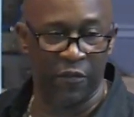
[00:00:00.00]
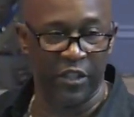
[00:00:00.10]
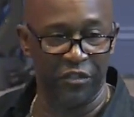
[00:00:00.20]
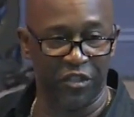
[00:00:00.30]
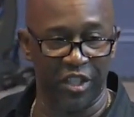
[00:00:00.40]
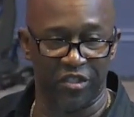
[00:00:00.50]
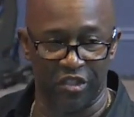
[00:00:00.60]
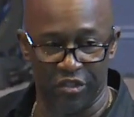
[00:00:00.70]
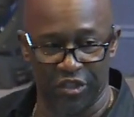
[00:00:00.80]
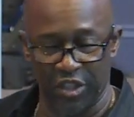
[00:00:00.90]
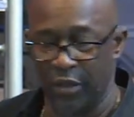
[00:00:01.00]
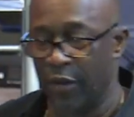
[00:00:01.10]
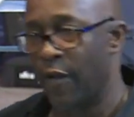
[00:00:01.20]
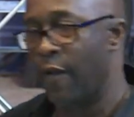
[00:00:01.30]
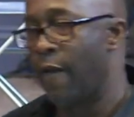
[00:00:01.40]
of consistency.
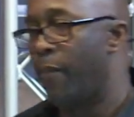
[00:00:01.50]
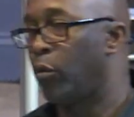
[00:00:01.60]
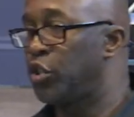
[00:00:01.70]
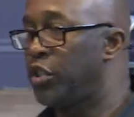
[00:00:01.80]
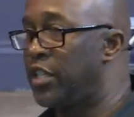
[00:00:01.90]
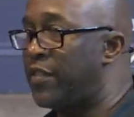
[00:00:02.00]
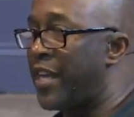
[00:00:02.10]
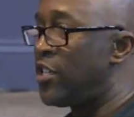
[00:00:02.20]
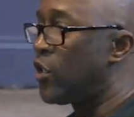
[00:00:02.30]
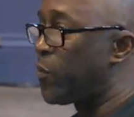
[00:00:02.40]
I want you to get that in your